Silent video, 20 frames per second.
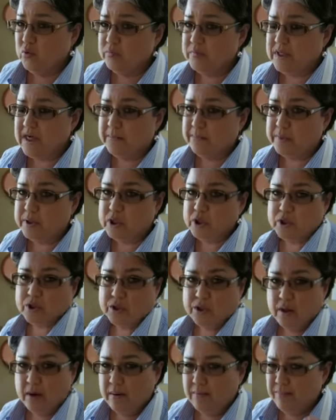room
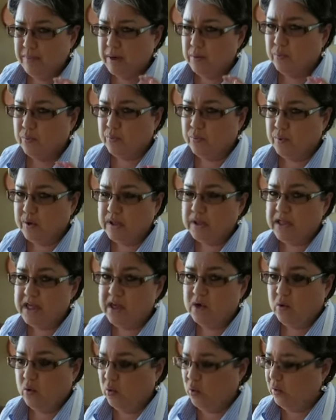temperature, but
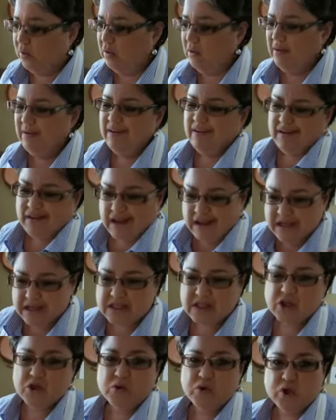really cool. And
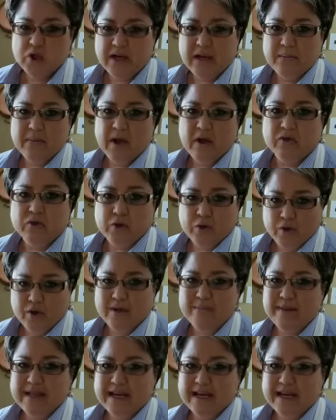it's usually about 30